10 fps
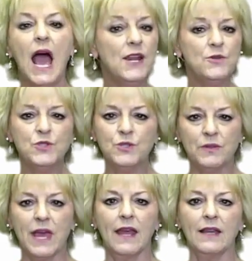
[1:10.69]
I don't
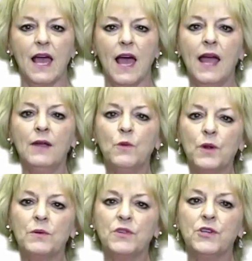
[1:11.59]
do that. I
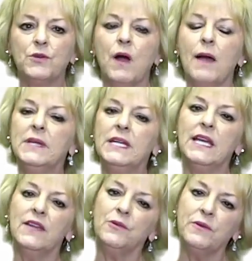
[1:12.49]
work with you. I'm going to
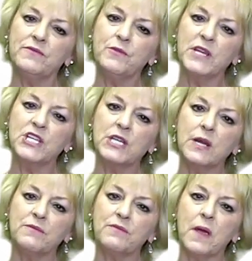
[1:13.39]
get your information
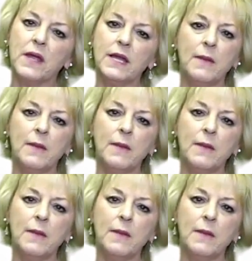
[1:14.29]
up front.